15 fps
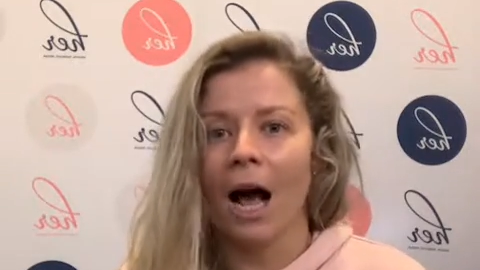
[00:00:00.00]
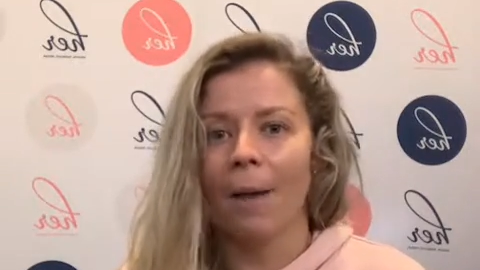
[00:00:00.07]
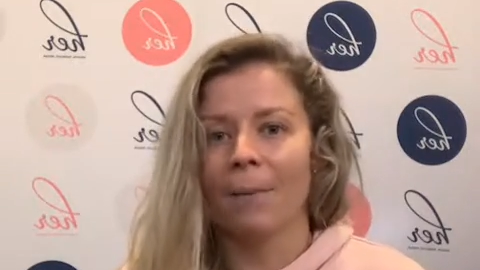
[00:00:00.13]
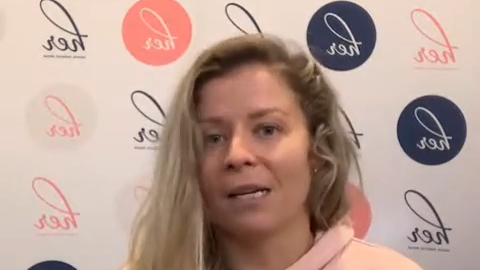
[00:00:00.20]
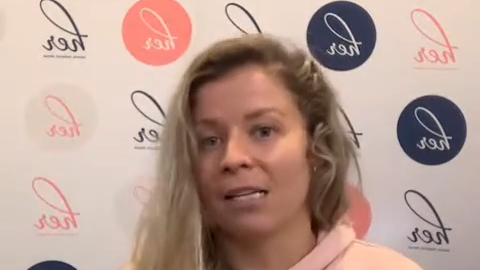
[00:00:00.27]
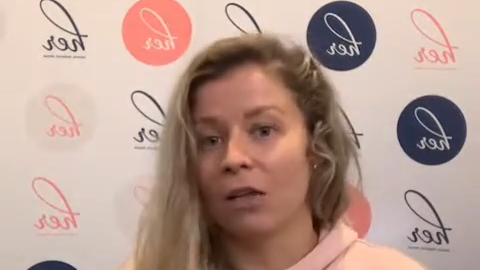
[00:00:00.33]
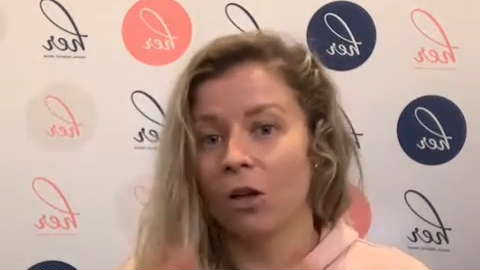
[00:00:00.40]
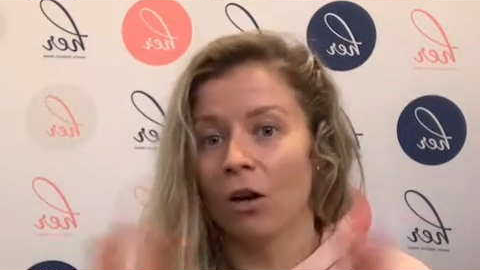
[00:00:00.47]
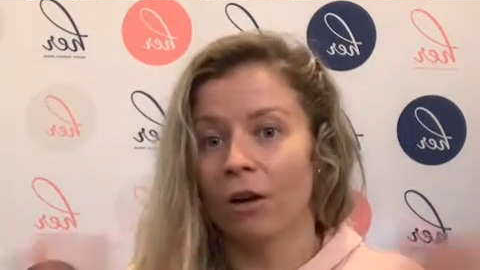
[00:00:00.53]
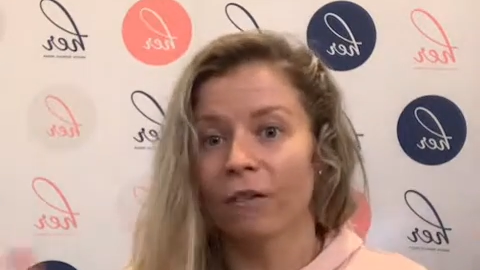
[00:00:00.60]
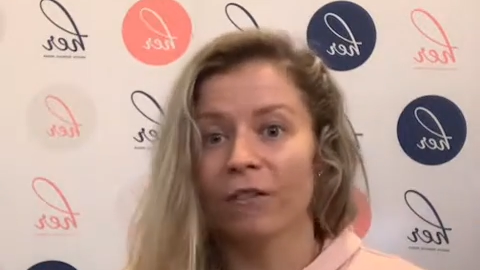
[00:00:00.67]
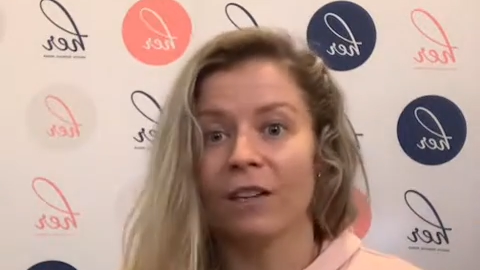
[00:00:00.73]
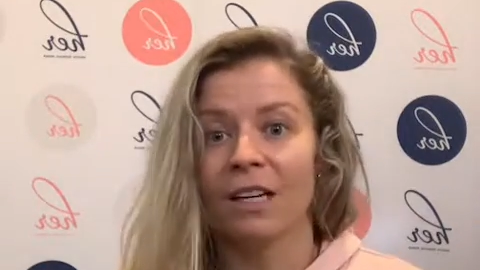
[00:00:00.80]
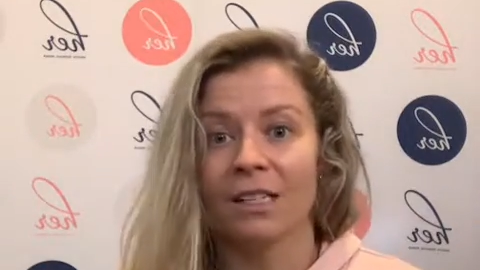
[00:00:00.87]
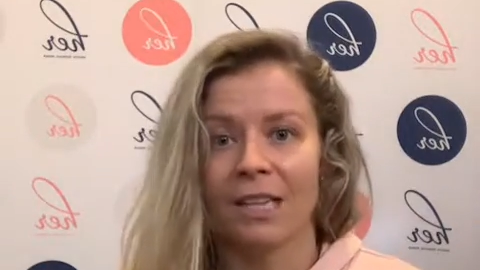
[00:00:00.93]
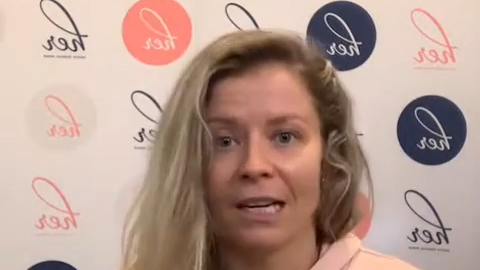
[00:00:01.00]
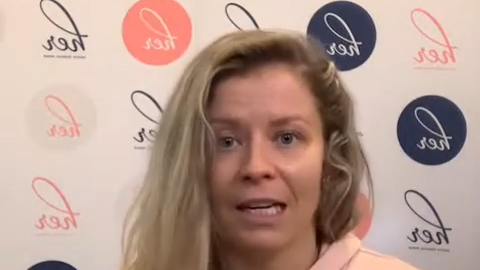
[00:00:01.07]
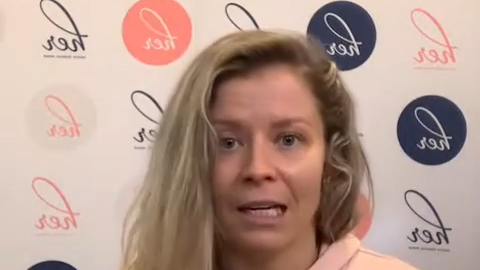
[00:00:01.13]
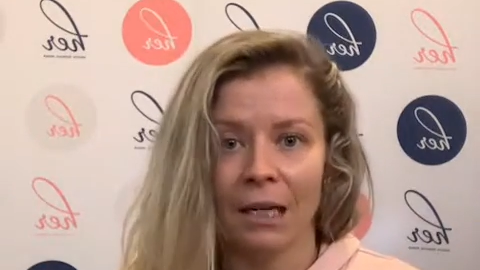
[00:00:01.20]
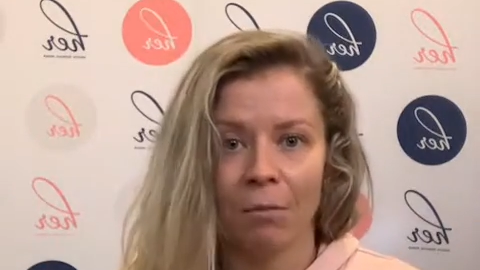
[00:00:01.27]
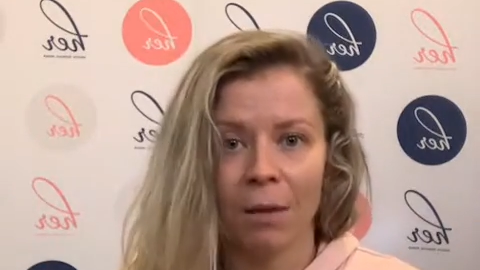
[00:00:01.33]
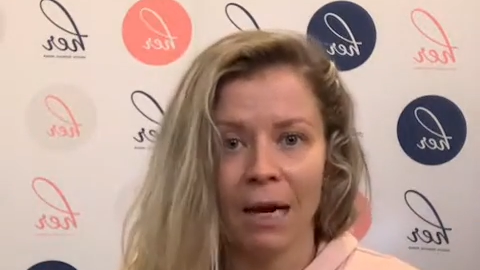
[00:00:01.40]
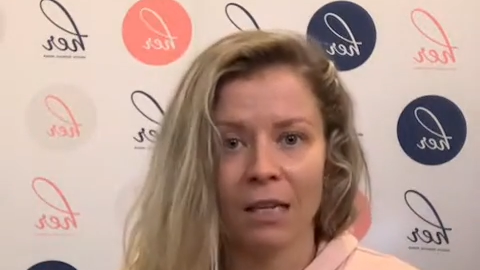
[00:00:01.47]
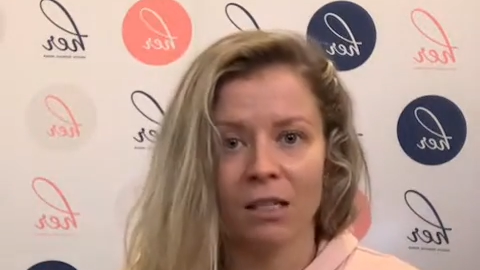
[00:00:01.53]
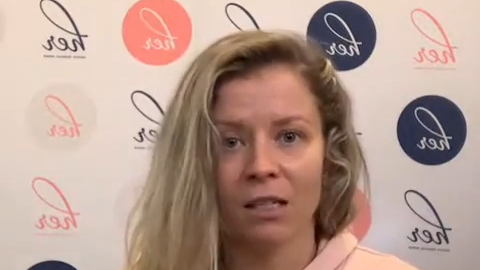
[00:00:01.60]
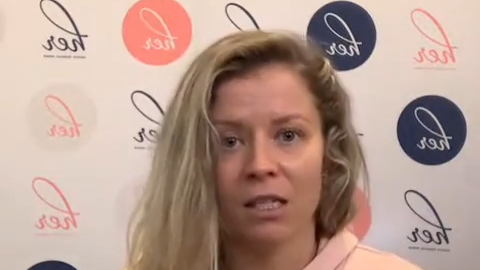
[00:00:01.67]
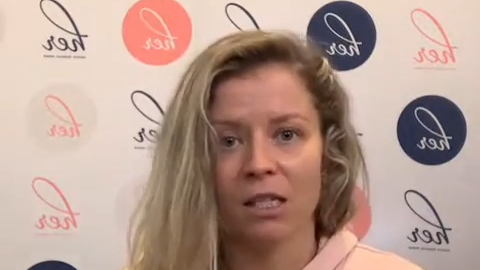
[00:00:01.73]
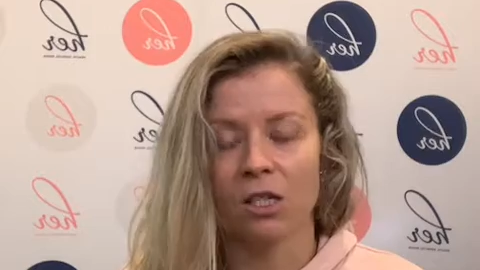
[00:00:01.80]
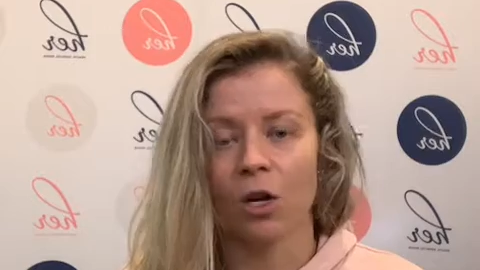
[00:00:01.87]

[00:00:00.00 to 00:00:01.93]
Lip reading: There's a lot of things that can impact this.